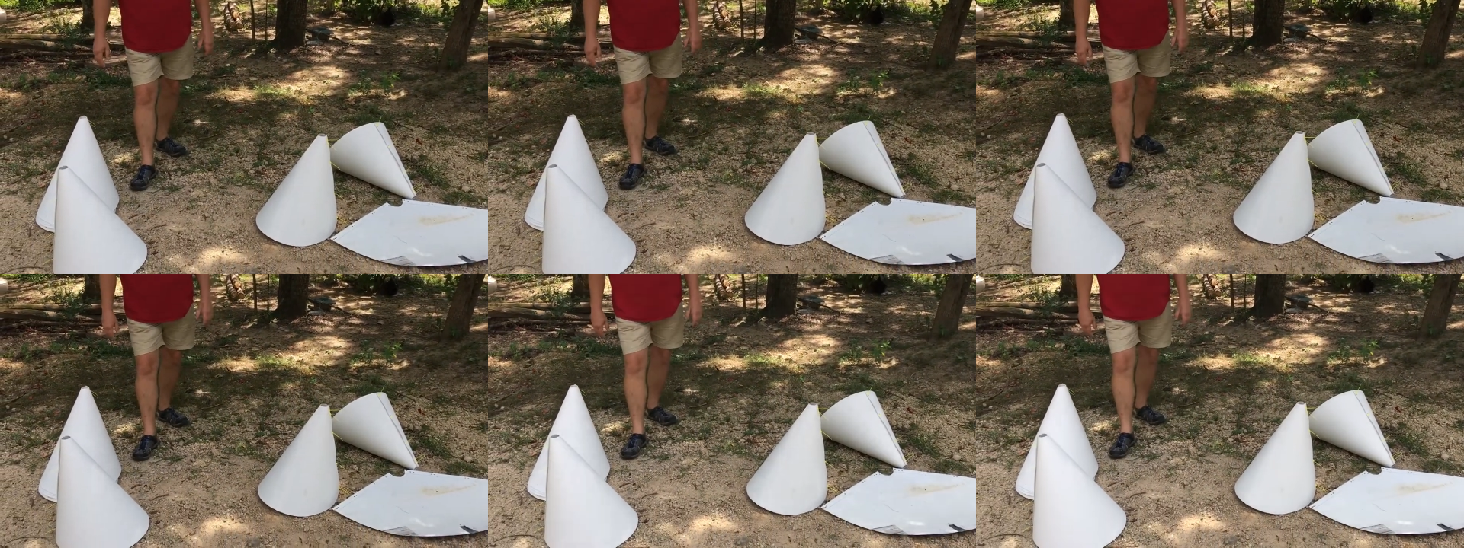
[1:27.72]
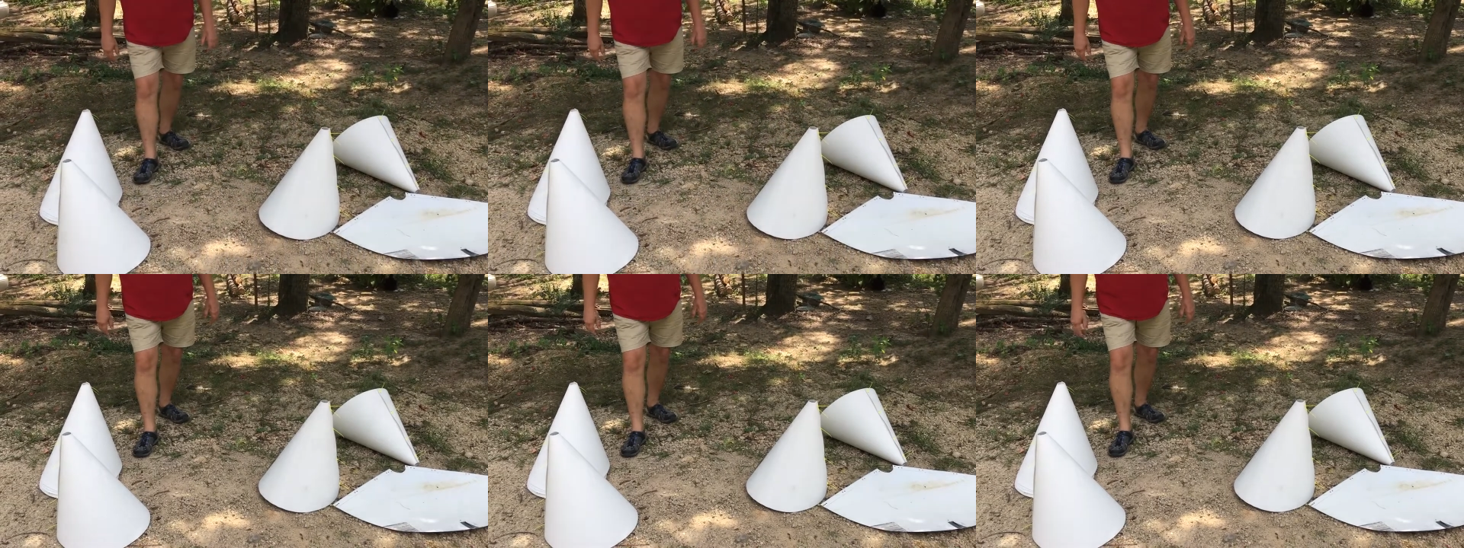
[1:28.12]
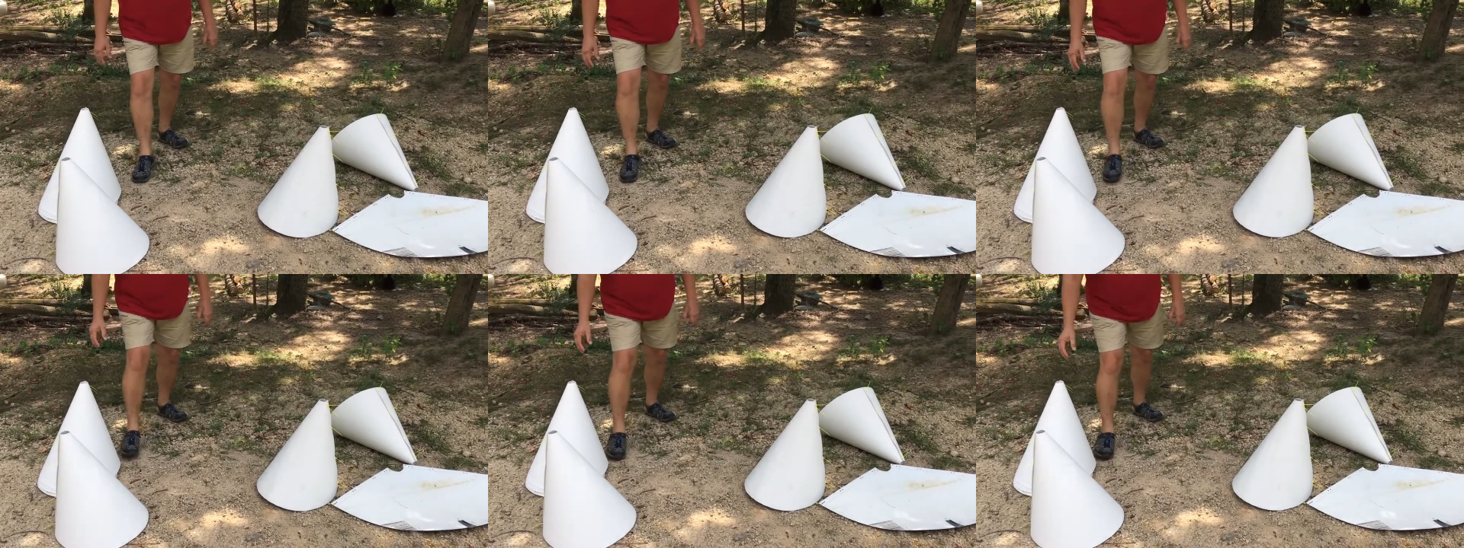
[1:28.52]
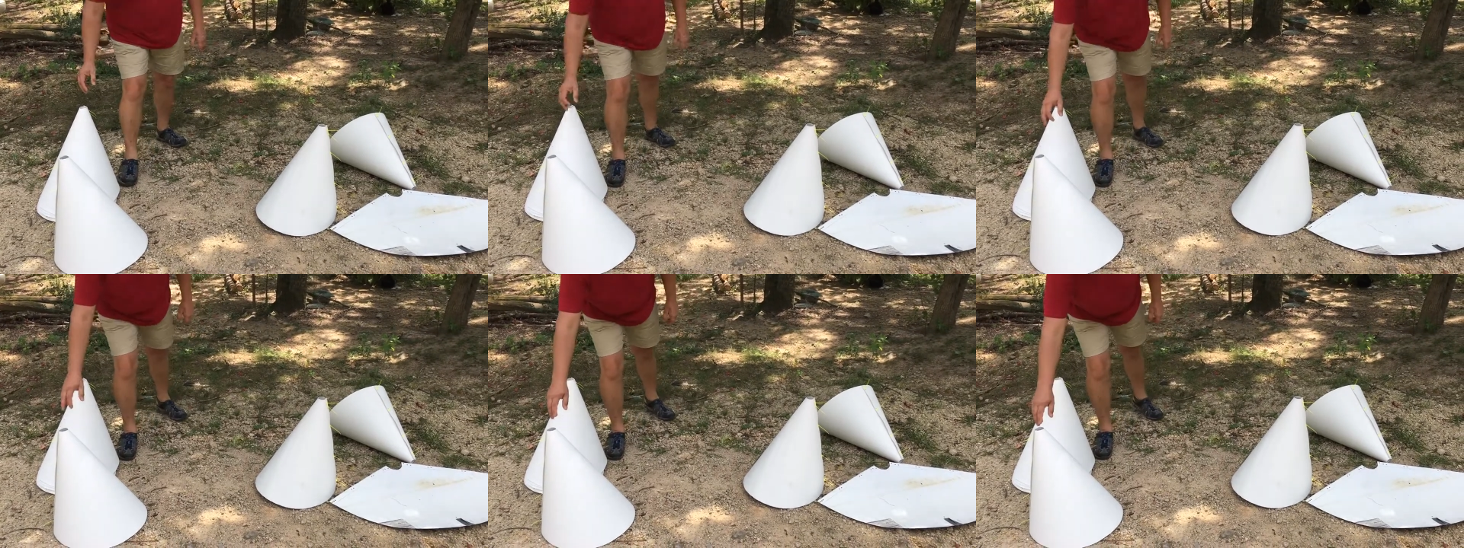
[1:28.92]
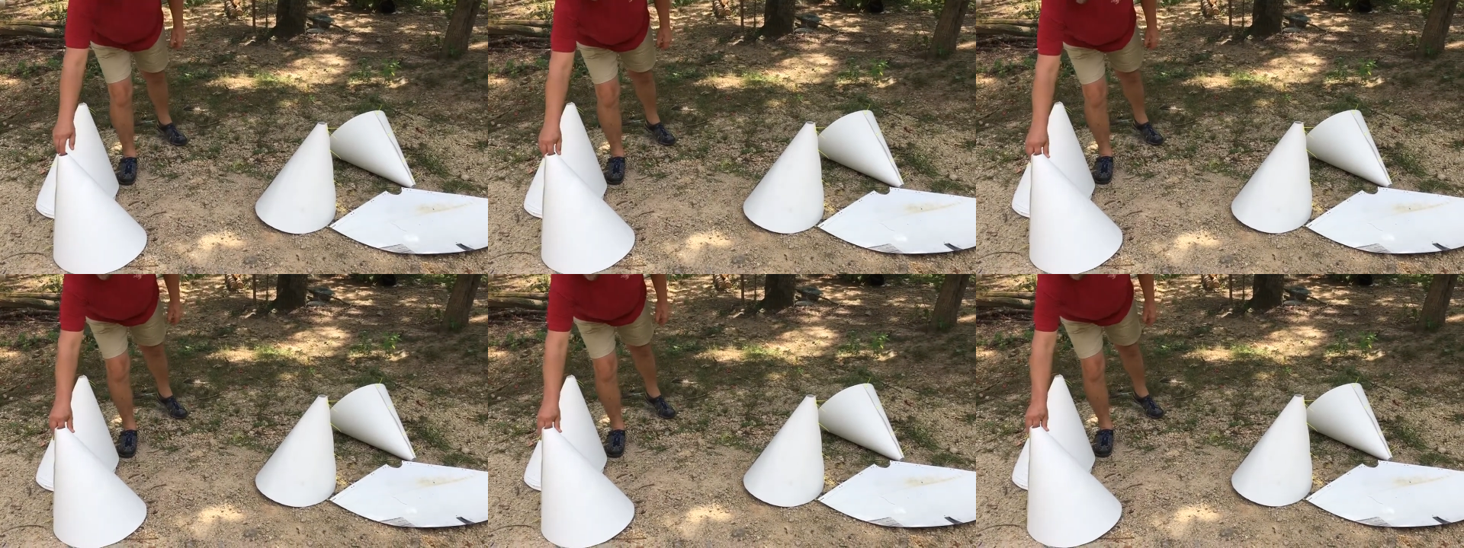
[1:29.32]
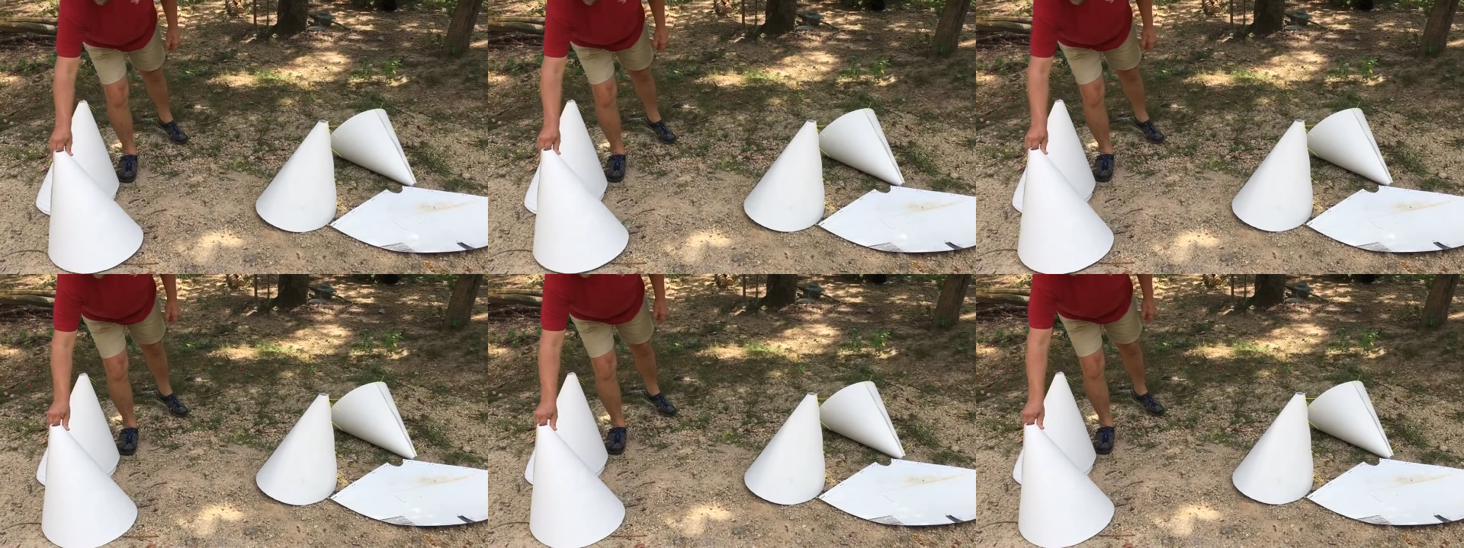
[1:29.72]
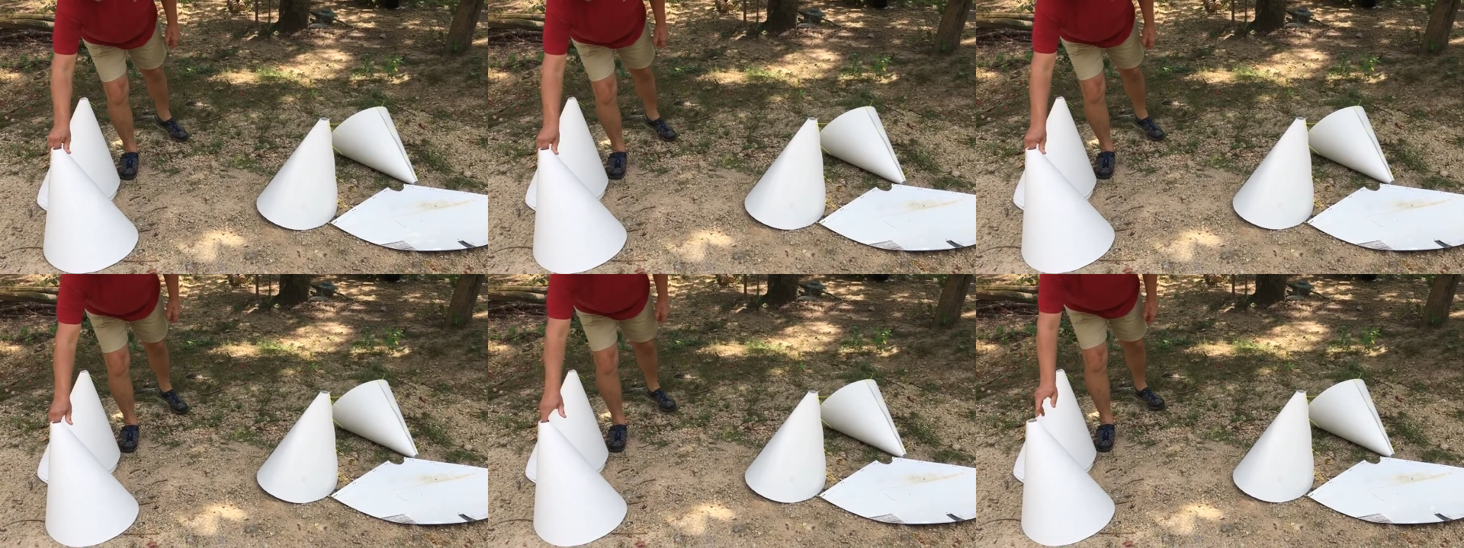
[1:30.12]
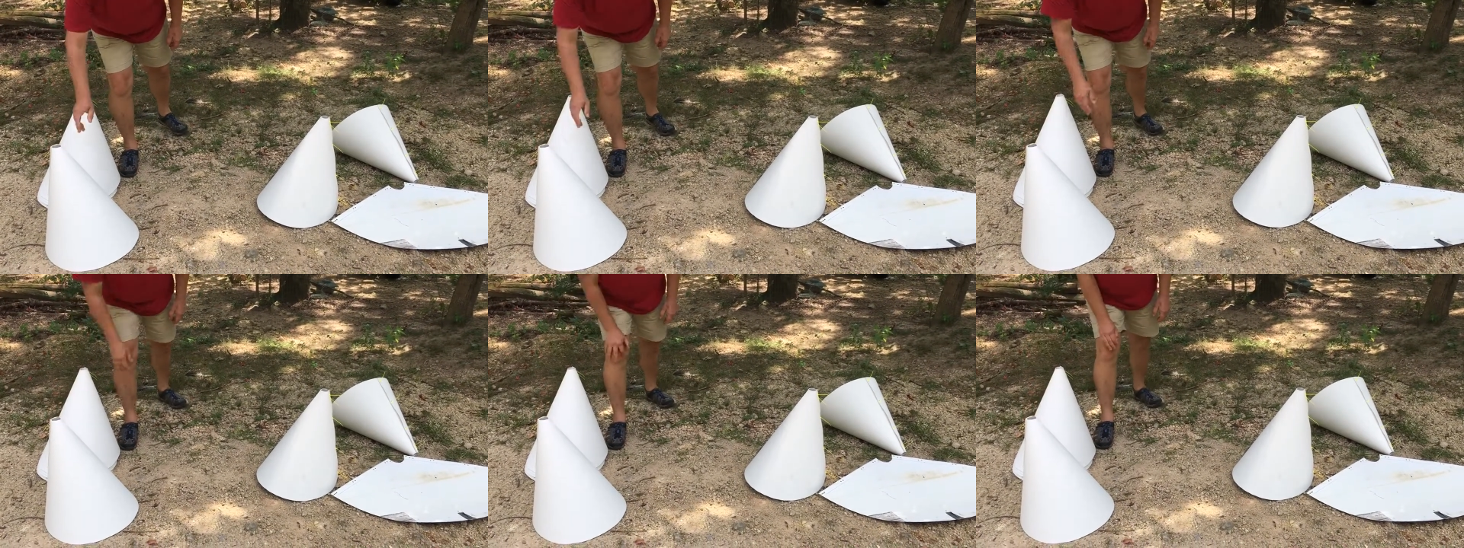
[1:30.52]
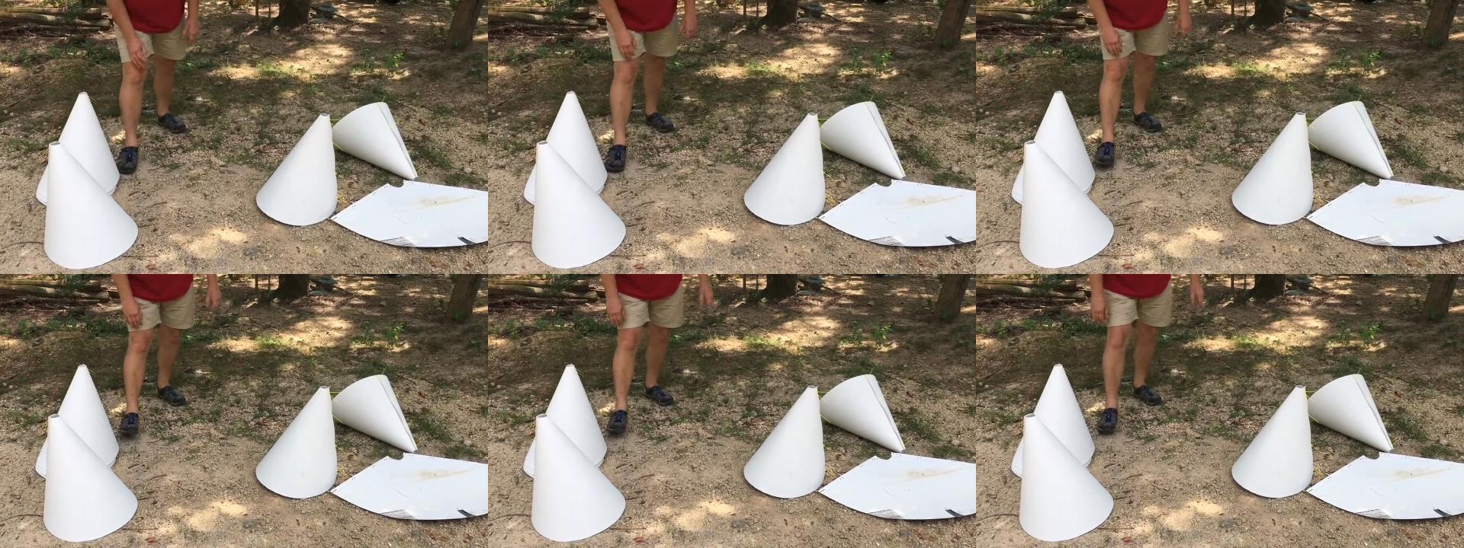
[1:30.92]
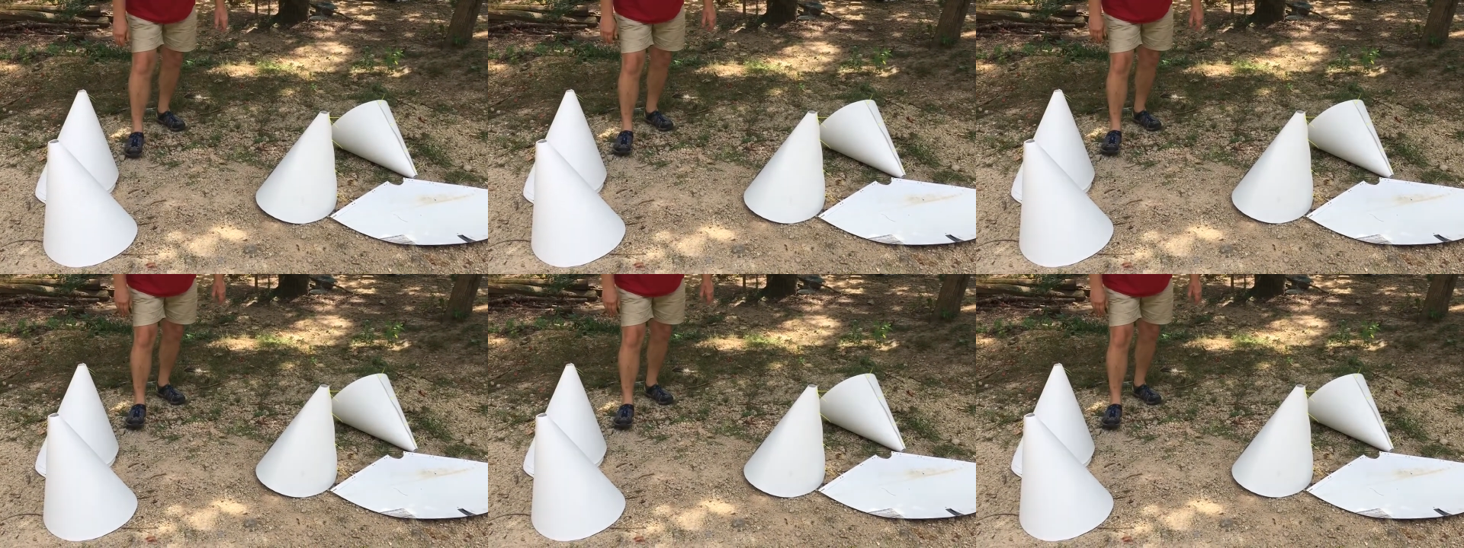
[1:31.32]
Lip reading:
(no speaker visible)